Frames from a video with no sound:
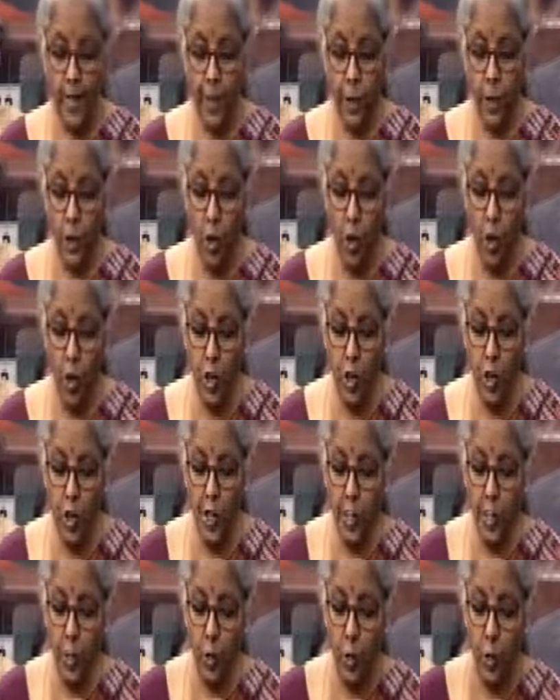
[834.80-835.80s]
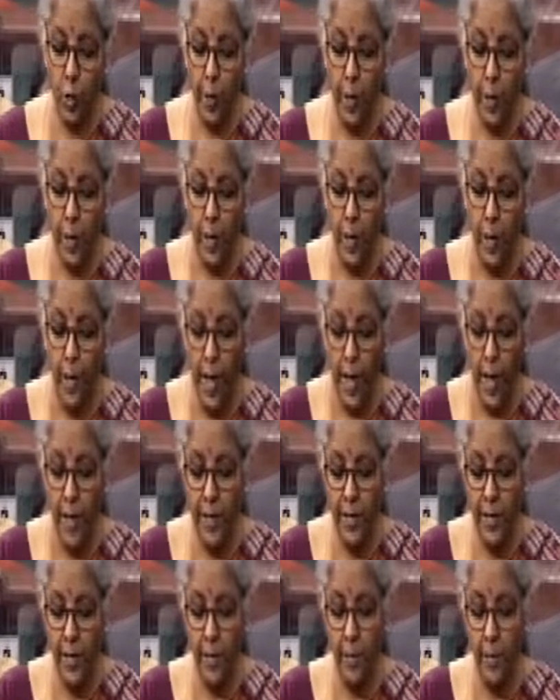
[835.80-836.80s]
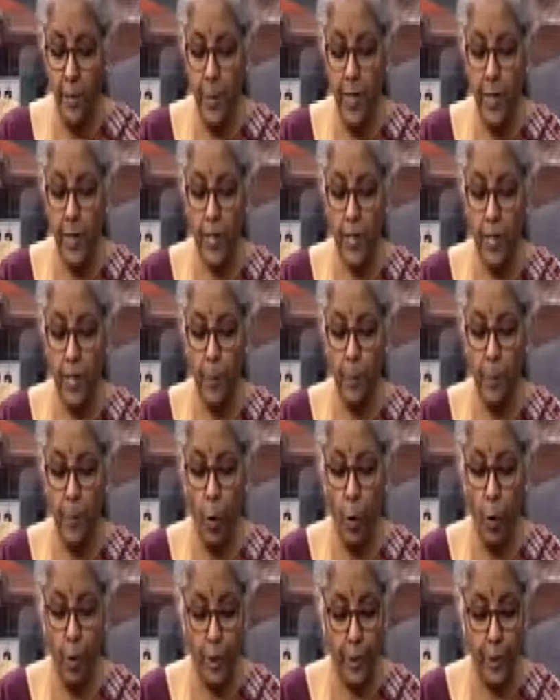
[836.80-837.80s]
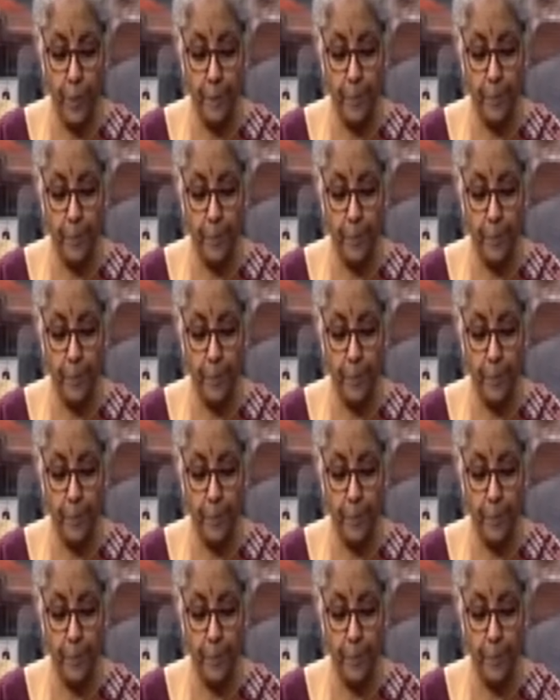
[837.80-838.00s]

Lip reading: technology including IT-based support.